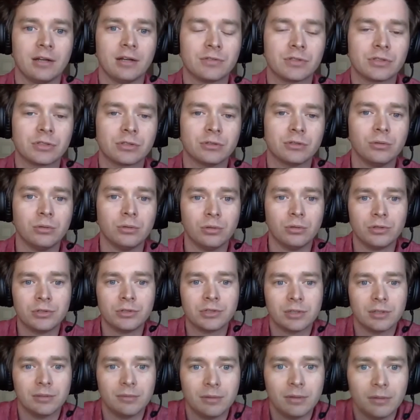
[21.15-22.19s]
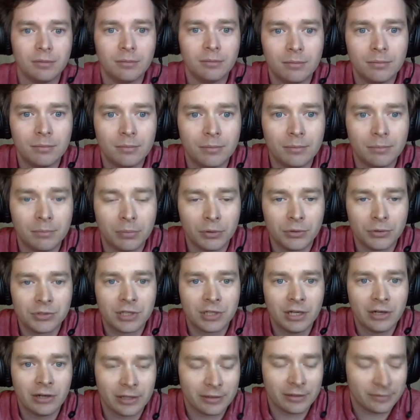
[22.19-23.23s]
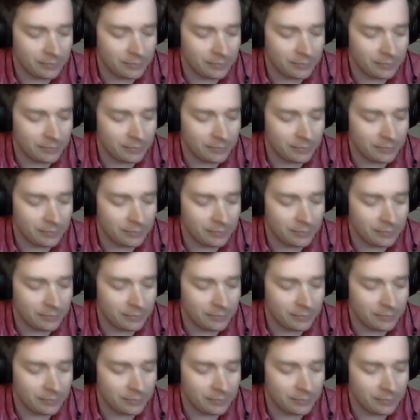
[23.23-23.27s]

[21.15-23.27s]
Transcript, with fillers: of Schools, Bruce Gearing.